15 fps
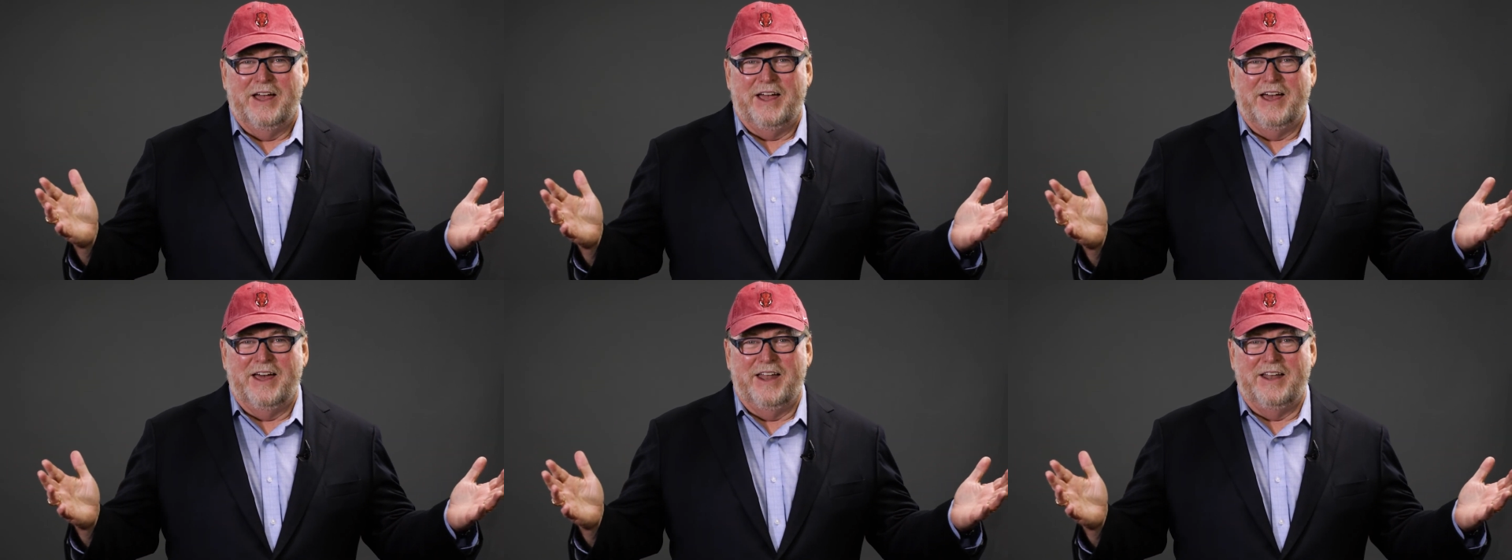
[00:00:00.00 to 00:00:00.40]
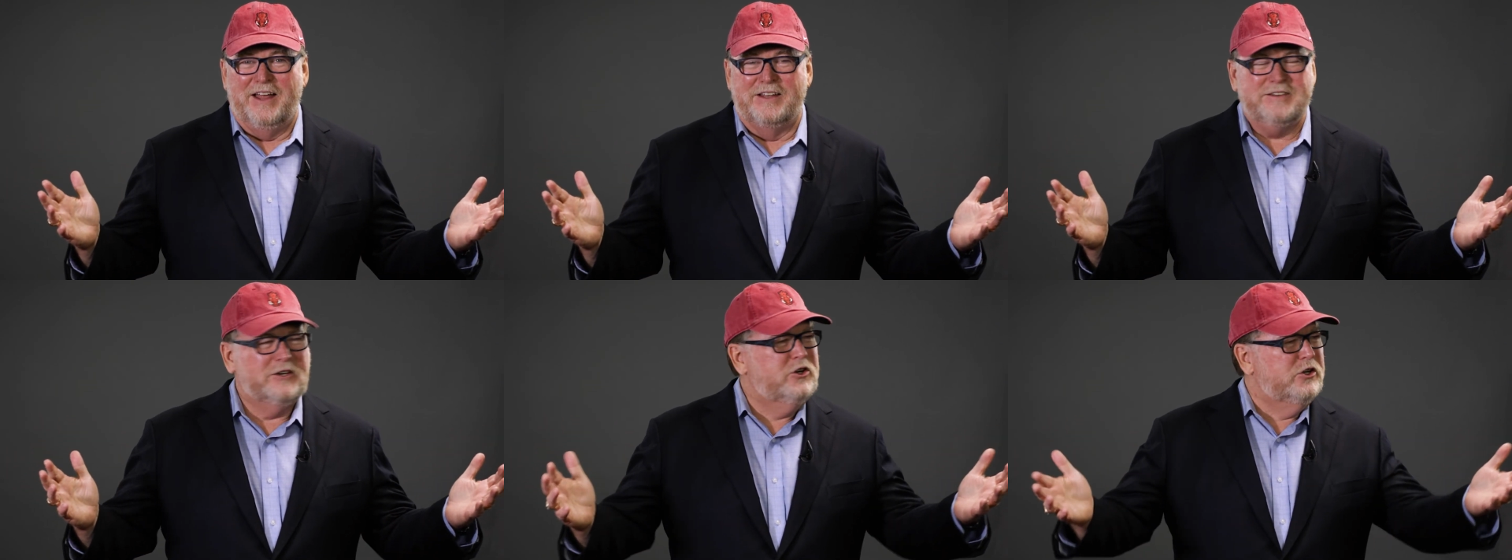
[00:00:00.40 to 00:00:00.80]
and
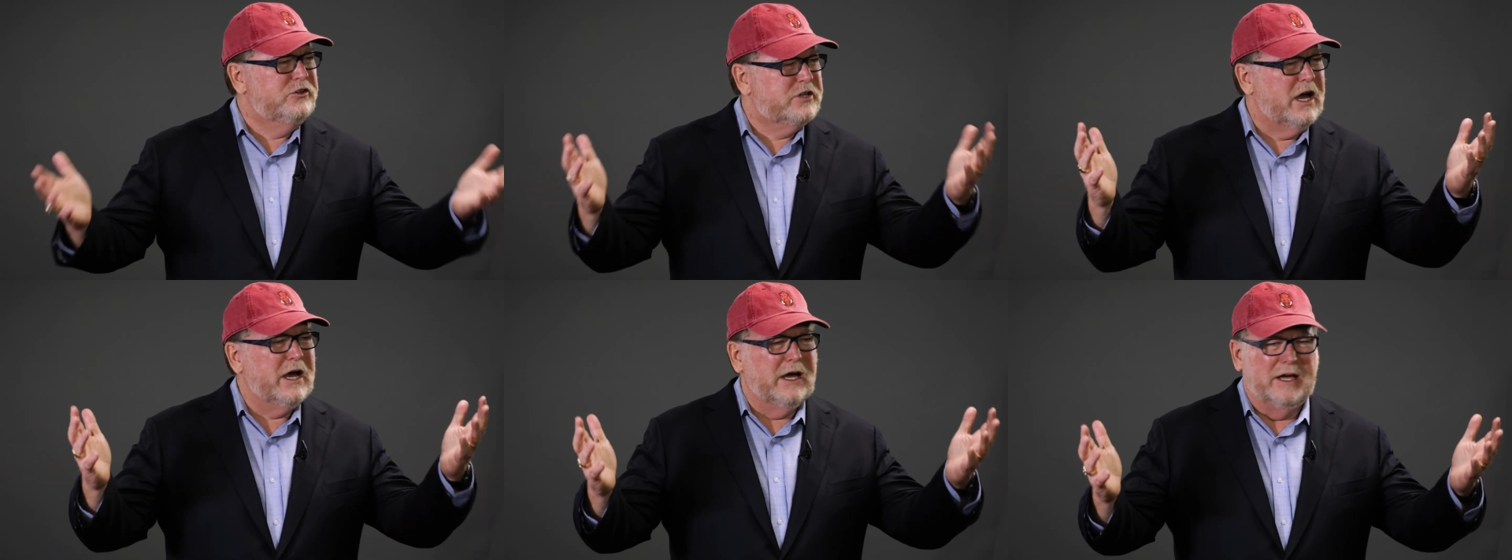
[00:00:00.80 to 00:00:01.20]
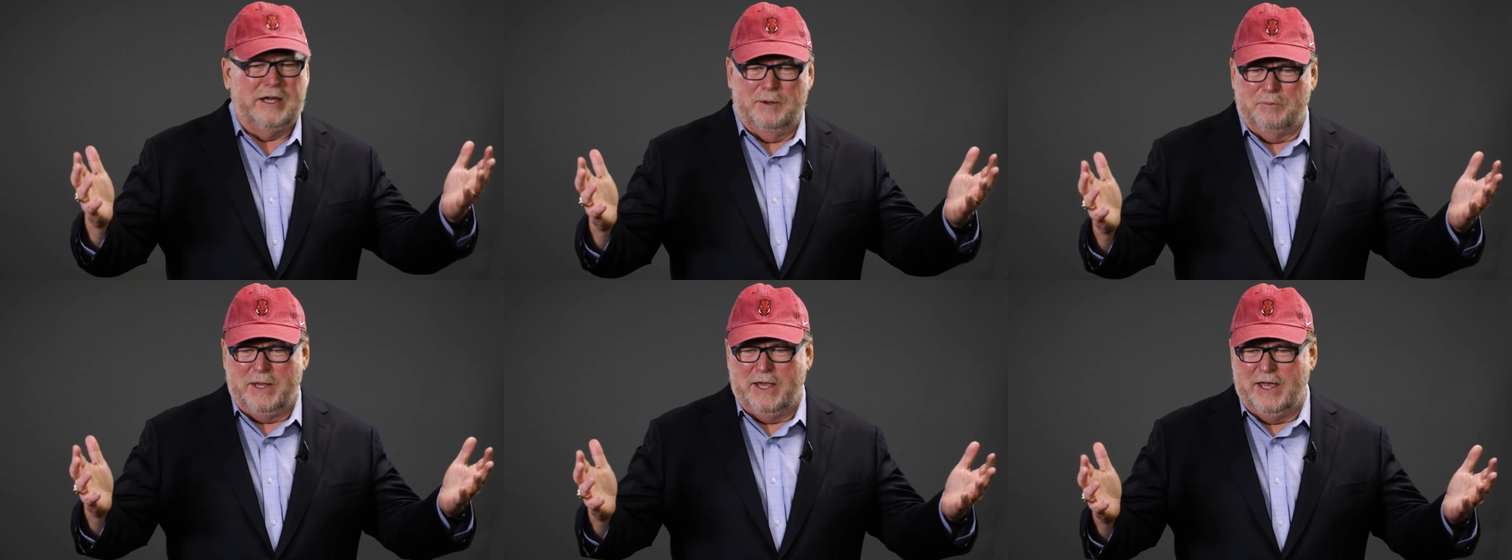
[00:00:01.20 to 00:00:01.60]
it's a good
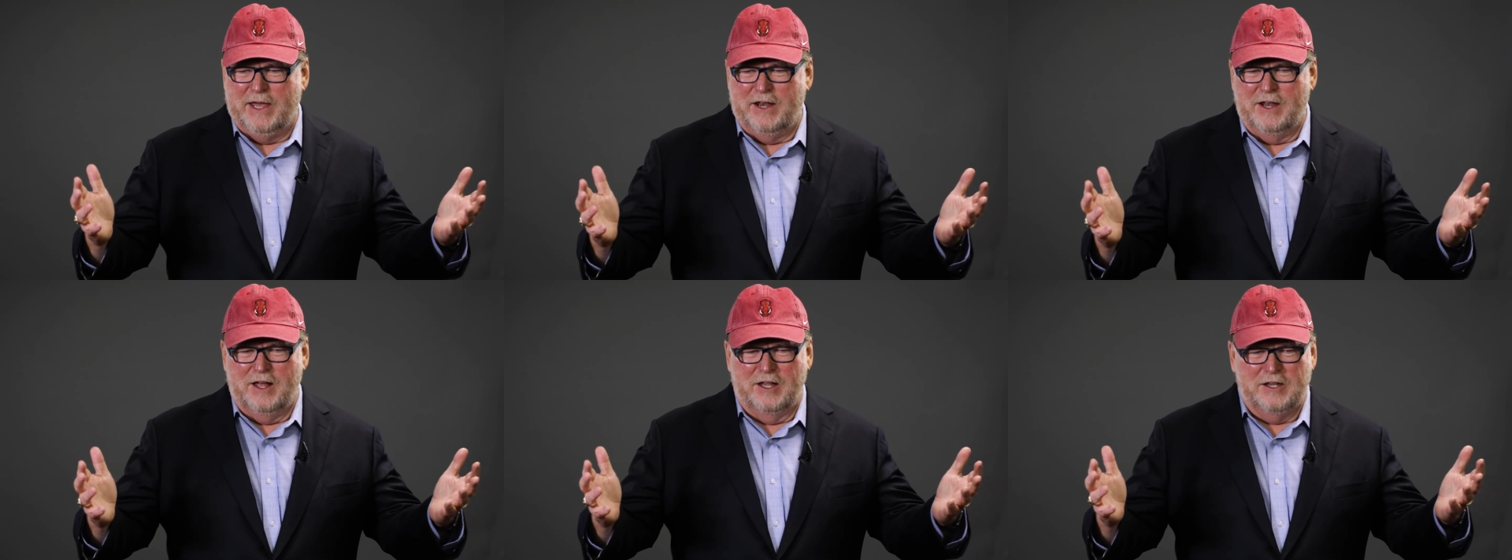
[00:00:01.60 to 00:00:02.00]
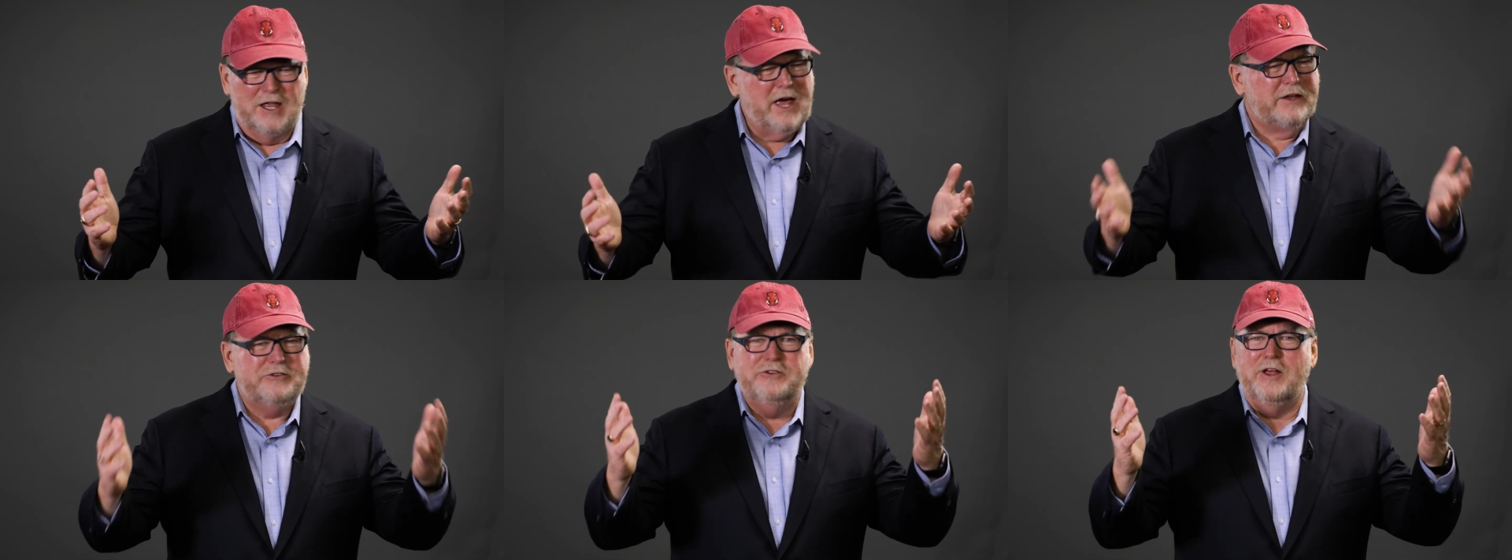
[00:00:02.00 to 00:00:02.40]
time and a
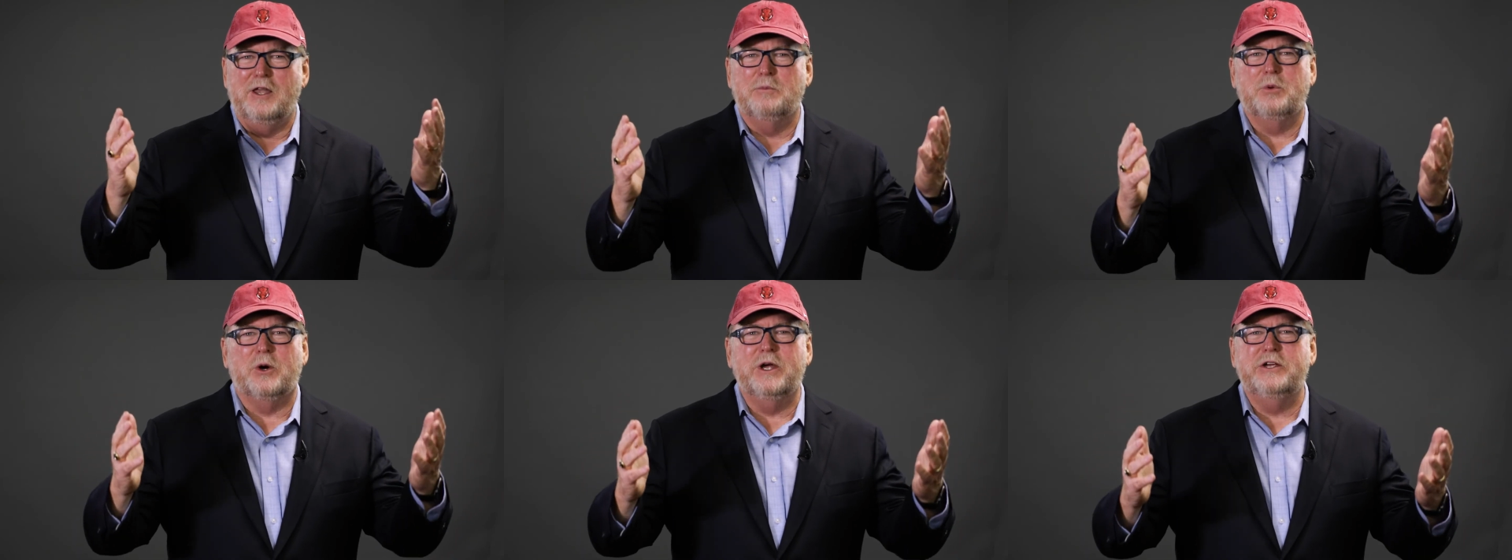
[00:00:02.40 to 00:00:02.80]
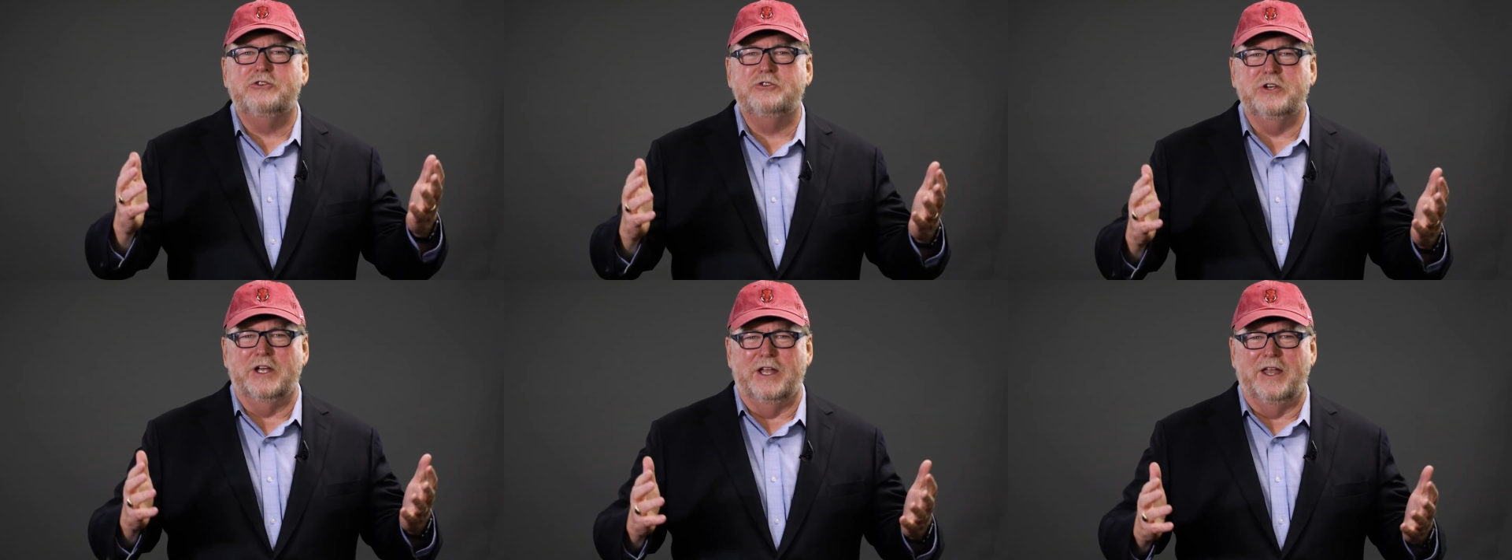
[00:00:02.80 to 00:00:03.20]
lot of
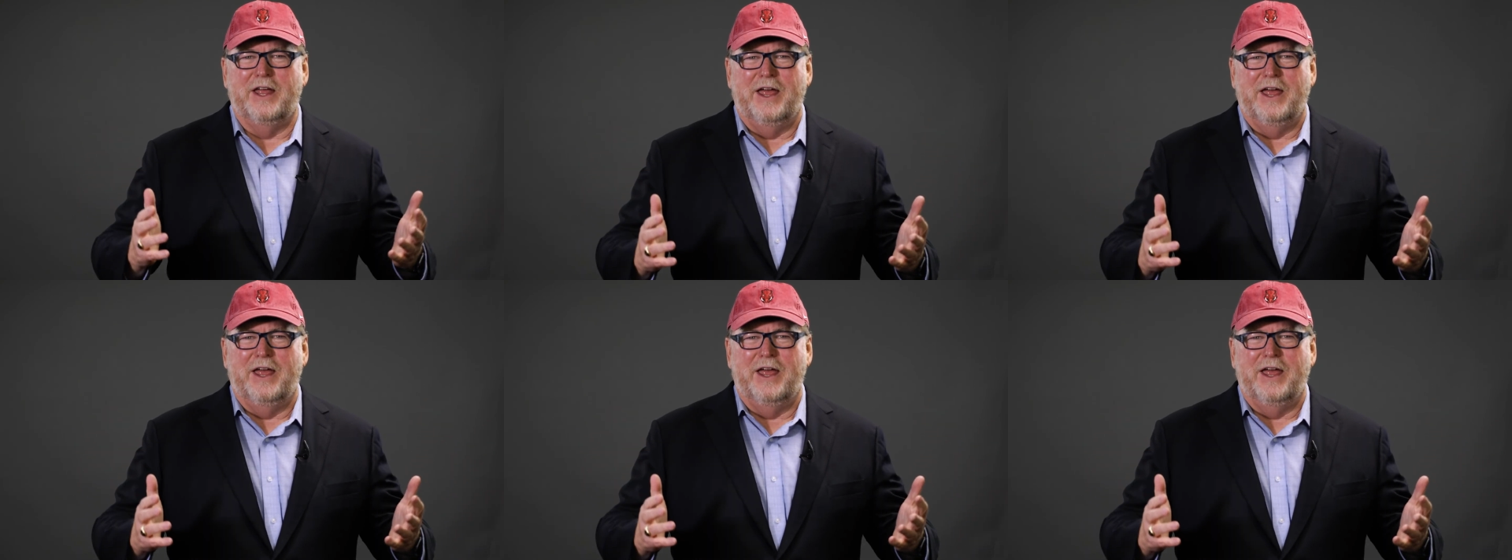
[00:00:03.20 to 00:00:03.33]
celebration.